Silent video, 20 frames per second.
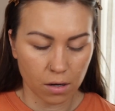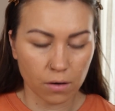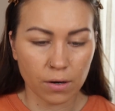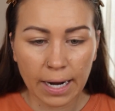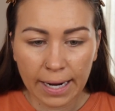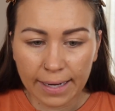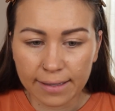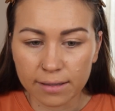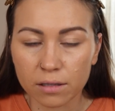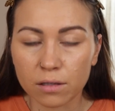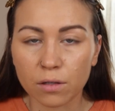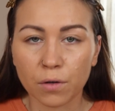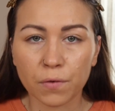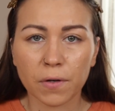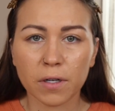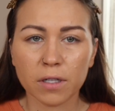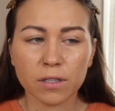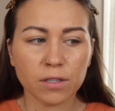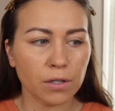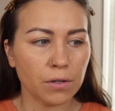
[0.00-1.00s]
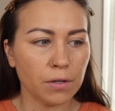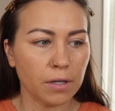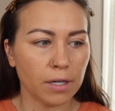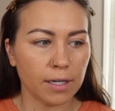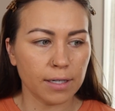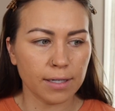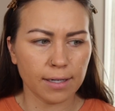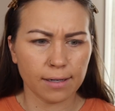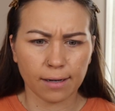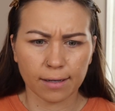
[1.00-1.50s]
Okay, so far so
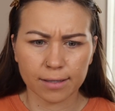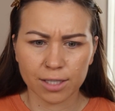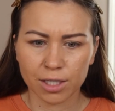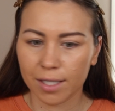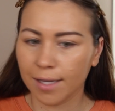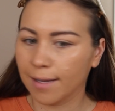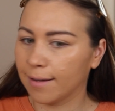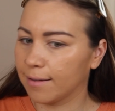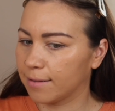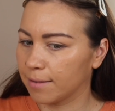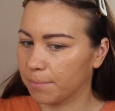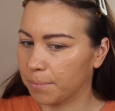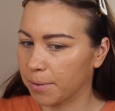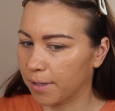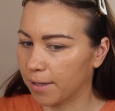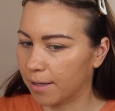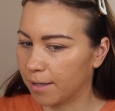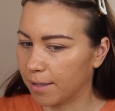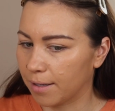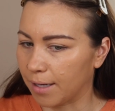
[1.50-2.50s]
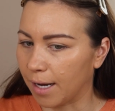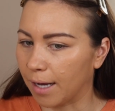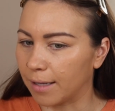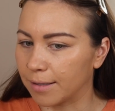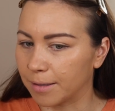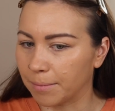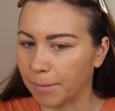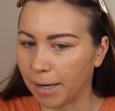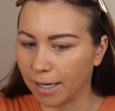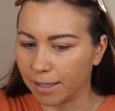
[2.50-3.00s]
good. I actually think it's a pretty good
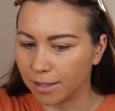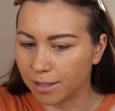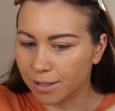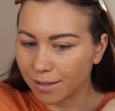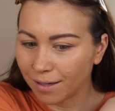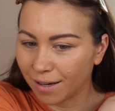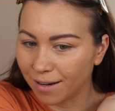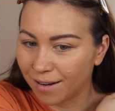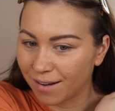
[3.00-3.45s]
color match.